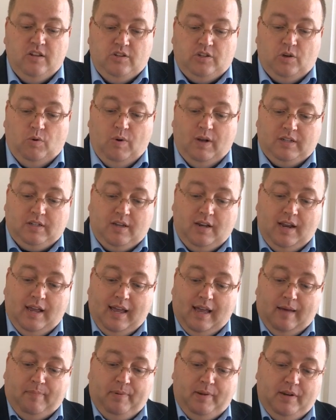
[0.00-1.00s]
So what's going to
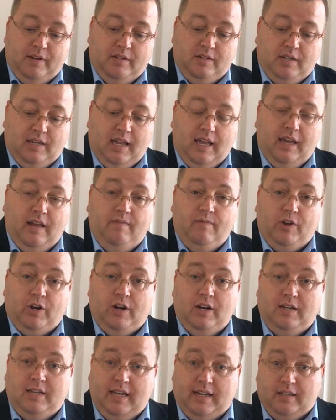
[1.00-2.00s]
happen is, again, they're
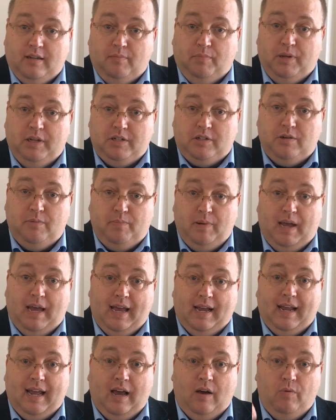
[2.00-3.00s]
going to take the blister
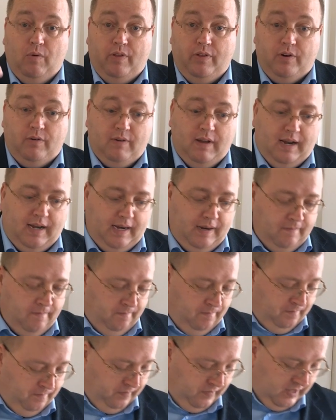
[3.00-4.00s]
pack out when they're ready,
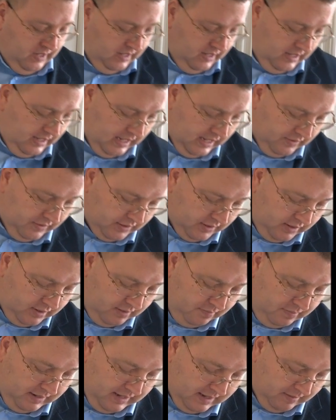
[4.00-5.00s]
and they're going to
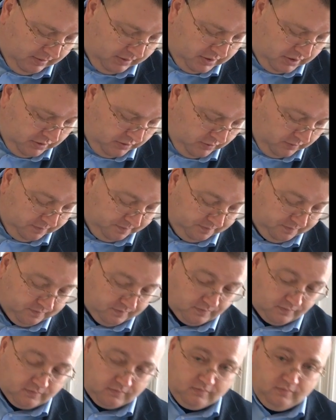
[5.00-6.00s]
be able to
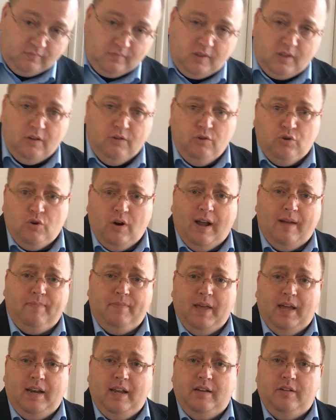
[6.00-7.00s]
drop
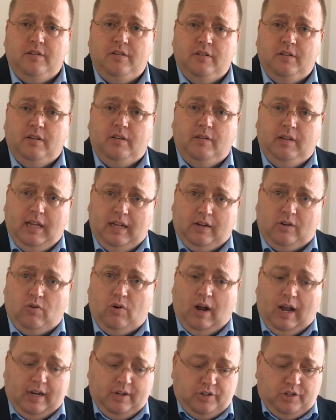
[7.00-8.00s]
that into the get
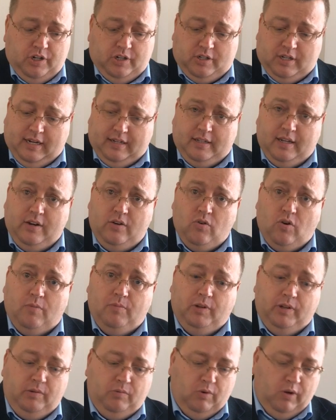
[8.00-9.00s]
crushed just like they
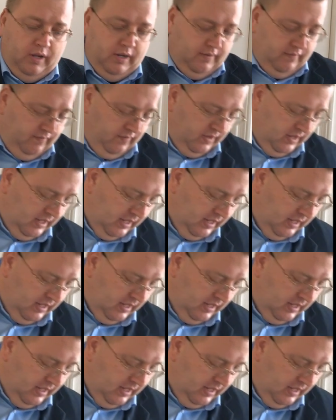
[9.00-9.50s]
normally would.